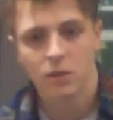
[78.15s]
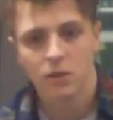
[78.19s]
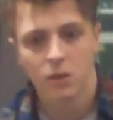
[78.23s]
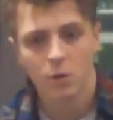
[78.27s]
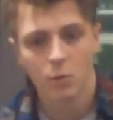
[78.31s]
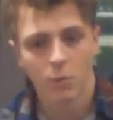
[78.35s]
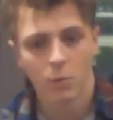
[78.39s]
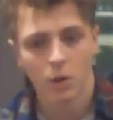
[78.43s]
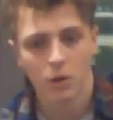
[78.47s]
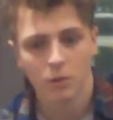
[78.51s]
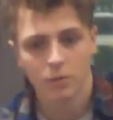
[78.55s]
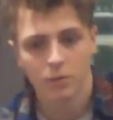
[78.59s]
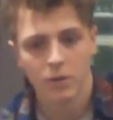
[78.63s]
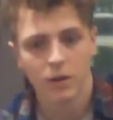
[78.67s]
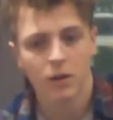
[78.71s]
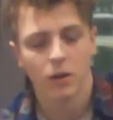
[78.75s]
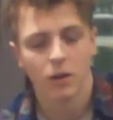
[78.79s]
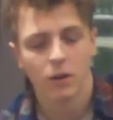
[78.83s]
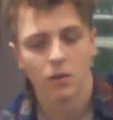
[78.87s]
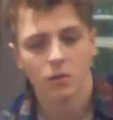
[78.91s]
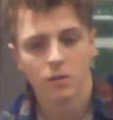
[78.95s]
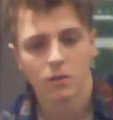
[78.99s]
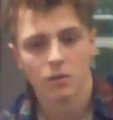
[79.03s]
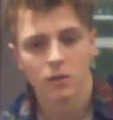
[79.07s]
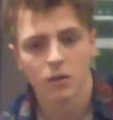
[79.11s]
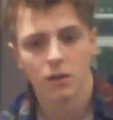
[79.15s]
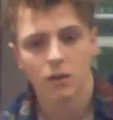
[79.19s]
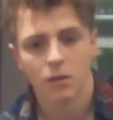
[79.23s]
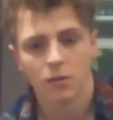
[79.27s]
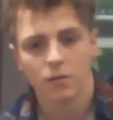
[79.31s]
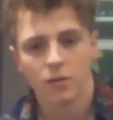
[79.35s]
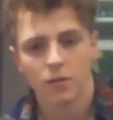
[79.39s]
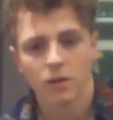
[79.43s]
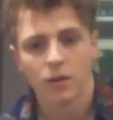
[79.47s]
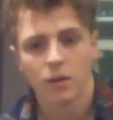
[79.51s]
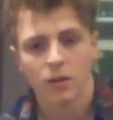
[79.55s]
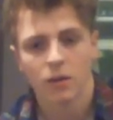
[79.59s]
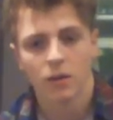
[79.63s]
you upload videos
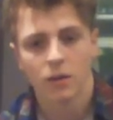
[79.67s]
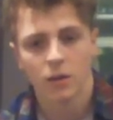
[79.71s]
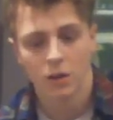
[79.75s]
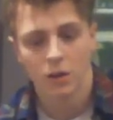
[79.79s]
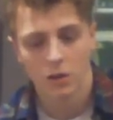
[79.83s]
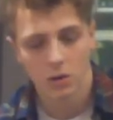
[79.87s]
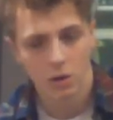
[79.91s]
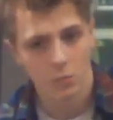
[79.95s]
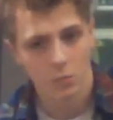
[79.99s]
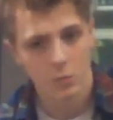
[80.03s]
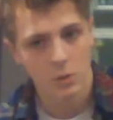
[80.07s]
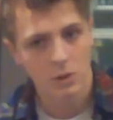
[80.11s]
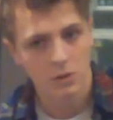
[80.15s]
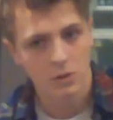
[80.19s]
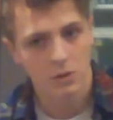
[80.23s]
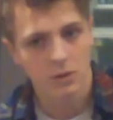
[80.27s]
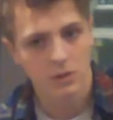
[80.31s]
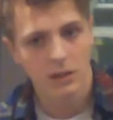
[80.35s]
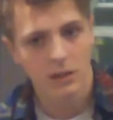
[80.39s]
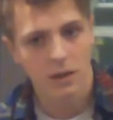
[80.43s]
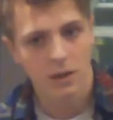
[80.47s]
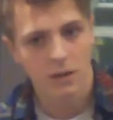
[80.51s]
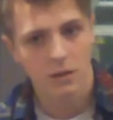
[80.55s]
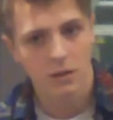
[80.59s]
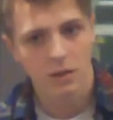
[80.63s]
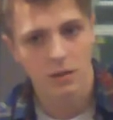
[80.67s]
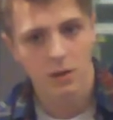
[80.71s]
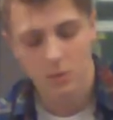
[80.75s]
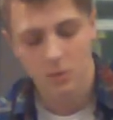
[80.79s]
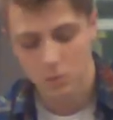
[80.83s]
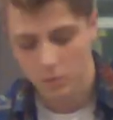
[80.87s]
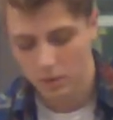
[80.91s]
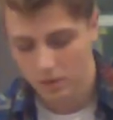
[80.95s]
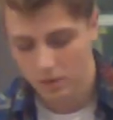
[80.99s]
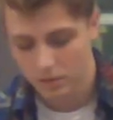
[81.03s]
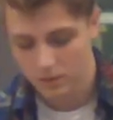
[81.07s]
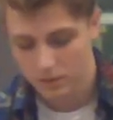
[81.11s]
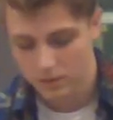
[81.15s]
of your musical talent as
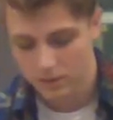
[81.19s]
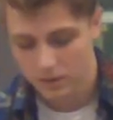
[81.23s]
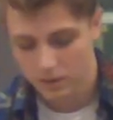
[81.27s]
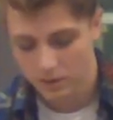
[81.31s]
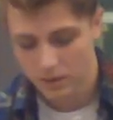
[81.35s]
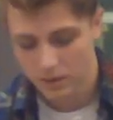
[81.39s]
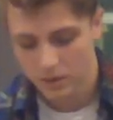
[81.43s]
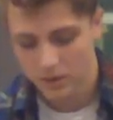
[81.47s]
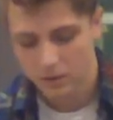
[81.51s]
well as